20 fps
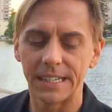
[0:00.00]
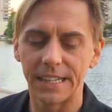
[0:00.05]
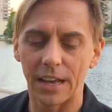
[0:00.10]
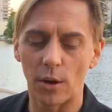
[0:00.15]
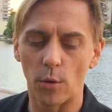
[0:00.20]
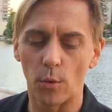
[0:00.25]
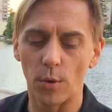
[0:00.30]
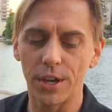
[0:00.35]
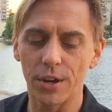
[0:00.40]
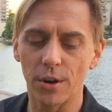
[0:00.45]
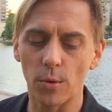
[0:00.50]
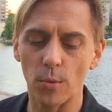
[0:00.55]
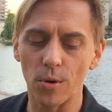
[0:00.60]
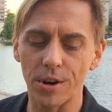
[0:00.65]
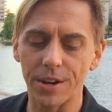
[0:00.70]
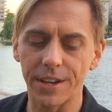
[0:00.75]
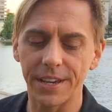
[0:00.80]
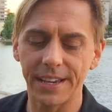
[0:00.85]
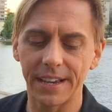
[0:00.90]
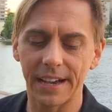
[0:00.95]
we are
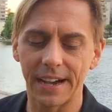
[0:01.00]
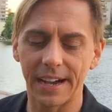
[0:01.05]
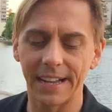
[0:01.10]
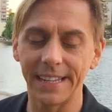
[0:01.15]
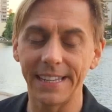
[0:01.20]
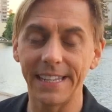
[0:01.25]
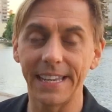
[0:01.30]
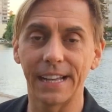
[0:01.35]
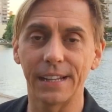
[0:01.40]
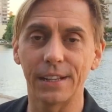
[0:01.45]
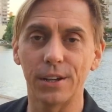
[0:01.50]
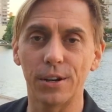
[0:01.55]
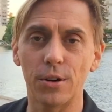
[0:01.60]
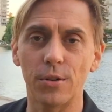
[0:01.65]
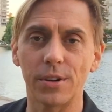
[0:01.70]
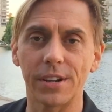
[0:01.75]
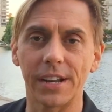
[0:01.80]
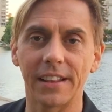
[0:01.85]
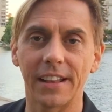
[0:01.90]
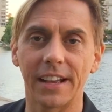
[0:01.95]
working on yellow,
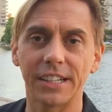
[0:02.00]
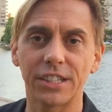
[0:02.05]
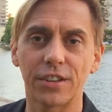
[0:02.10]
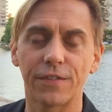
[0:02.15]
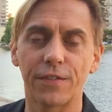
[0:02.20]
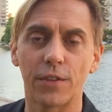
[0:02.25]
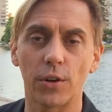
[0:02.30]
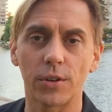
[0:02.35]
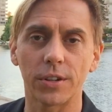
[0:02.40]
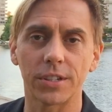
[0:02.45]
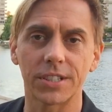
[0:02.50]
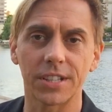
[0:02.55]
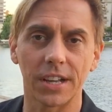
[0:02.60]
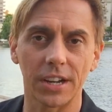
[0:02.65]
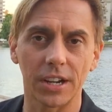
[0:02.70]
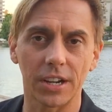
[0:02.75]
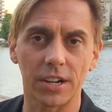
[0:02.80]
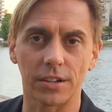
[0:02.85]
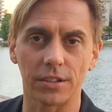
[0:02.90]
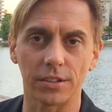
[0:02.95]
and I like to focus
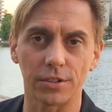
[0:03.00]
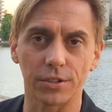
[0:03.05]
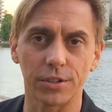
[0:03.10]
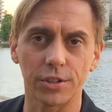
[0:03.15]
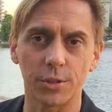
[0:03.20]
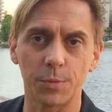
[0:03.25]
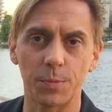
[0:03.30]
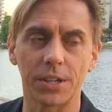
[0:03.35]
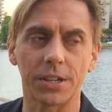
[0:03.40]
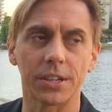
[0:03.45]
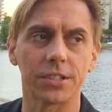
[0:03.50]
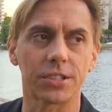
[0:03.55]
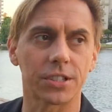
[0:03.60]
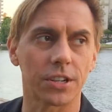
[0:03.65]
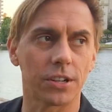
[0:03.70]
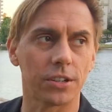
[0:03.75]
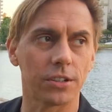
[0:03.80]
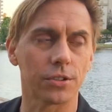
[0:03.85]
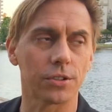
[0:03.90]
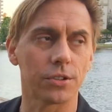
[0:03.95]
on colors because
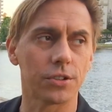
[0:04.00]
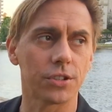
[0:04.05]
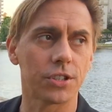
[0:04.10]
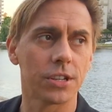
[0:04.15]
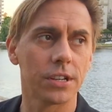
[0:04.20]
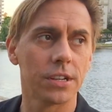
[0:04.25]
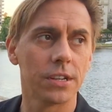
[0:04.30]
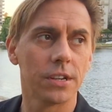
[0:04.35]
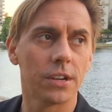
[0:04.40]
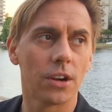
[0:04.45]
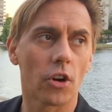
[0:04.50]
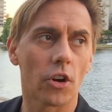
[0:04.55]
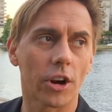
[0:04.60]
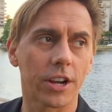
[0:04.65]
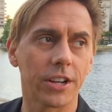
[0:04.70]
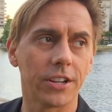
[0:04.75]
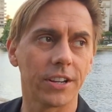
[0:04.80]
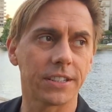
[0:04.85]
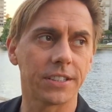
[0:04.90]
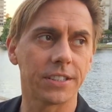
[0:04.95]
colors are
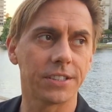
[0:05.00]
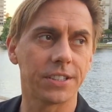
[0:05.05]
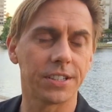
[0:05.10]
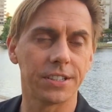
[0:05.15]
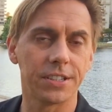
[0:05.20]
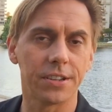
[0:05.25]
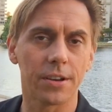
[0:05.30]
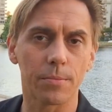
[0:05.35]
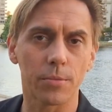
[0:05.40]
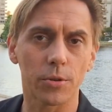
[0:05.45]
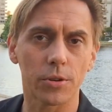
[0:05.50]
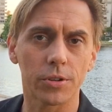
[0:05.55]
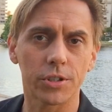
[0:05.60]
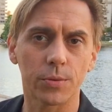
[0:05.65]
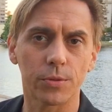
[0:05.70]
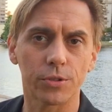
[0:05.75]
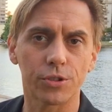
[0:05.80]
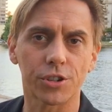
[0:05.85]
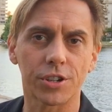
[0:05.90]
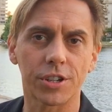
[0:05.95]
connected to numbers,
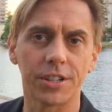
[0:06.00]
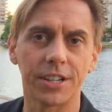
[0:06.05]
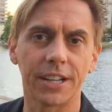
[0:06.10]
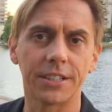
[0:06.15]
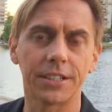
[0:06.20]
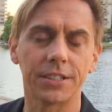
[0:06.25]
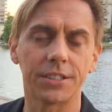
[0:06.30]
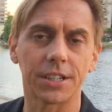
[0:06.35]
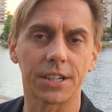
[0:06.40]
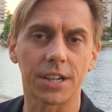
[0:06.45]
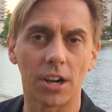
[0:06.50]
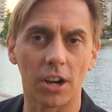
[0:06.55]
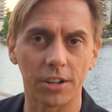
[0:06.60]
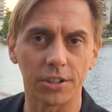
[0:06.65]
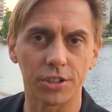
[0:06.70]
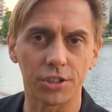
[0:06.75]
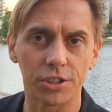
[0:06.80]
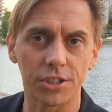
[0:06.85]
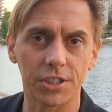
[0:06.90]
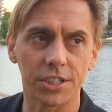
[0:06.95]
which are connected to
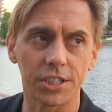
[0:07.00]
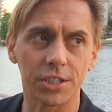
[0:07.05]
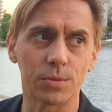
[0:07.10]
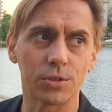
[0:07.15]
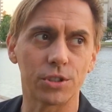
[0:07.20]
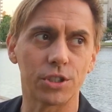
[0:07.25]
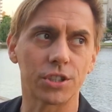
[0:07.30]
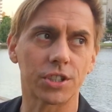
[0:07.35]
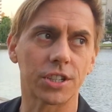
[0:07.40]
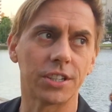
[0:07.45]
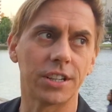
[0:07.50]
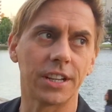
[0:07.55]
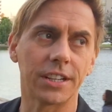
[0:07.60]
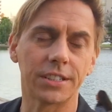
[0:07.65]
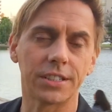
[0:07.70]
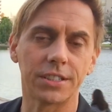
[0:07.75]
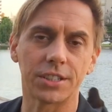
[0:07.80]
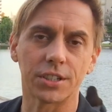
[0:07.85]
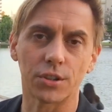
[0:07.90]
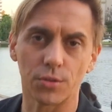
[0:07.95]
consciousness, which is
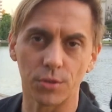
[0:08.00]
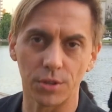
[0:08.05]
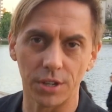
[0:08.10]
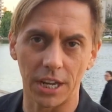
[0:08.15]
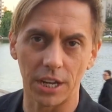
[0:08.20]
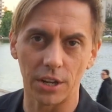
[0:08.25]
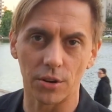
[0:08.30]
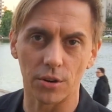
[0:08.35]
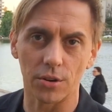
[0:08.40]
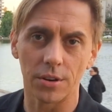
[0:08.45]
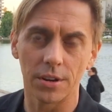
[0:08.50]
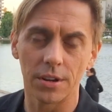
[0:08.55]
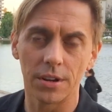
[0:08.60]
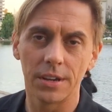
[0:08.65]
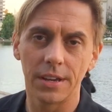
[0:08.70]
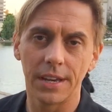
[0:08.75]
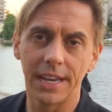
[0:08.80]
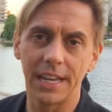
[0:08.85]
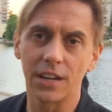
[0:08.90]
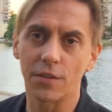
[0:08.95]
connected to Creator
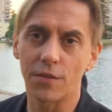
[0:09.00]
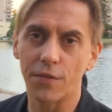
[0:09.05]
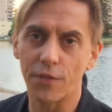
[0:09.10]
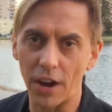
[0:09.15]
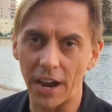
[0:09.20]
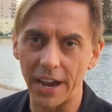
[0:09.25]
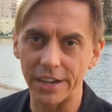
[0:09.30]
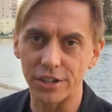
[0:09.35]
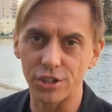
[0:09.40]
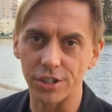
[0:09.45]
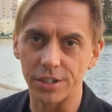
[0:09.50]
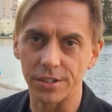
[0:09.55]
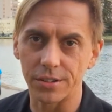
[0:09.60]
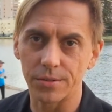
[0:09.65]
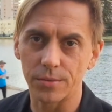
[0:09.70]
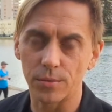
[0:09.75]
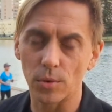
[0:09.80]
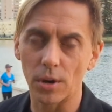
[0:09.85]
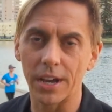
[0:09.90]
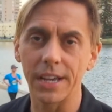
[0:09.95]
in a fraction,
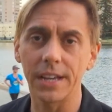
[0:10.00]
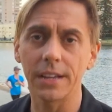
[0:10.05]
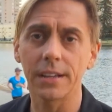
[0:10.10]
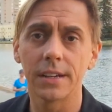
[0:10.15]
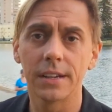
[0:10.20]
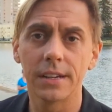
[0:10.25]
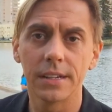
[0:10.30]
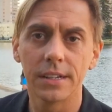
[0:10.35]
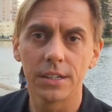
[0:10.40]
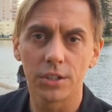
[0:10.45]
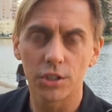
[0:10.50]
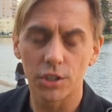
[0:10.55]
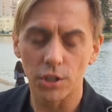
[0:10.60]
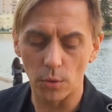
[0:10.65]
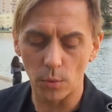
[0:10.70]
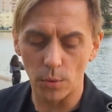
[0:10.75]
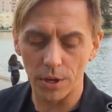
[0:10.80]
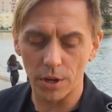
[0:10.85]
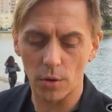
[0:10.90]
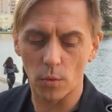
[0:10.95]
right? So
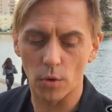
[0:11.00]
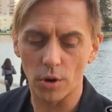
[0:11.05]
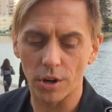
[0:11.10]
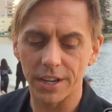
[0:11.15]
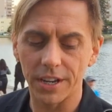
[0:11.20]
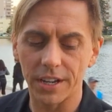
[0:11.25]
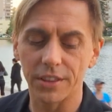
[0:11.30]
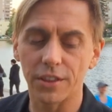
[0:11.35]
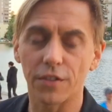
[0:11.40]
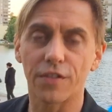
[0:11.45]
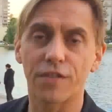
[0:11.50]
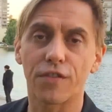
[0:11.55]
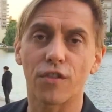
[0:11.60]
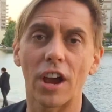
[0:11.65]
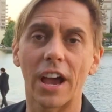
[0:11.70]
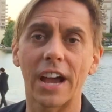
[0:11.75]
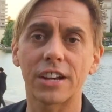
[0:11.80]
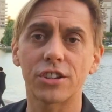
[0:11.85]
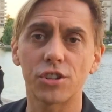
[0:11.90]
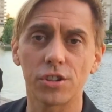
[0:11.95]
we are working on the
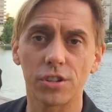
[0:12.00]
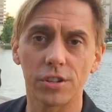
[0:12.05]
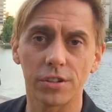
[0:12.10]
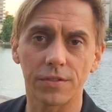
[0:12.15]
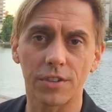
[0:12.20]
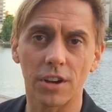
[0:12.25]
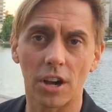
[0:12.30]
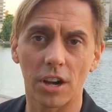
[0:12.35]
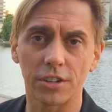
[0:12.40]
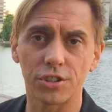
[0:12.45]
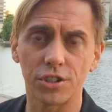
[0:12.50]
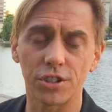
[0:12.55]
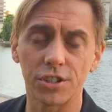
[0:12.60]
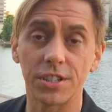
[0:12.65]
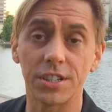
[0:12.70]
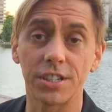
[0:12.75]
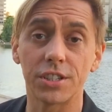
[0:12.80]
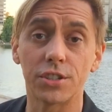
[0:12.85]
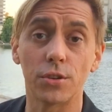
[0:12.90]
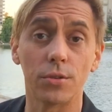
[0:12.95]
fraction of
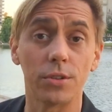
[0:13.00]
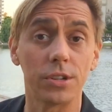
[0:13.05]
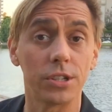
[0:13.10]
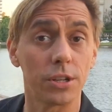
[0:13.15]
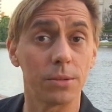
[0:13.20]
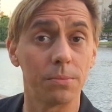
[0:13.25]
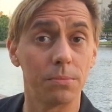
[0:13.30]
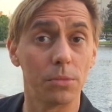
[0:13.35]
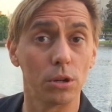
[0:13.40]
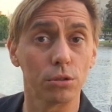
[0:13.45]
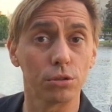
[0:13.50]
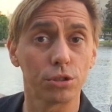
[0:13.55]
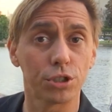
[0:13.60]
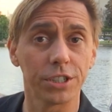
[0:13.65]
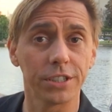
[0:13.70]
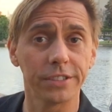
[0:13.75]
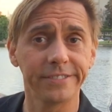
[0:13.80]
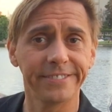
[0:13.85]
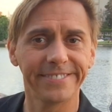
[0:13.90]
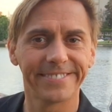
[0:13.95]
consciousness known as
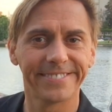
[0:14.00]
emotion,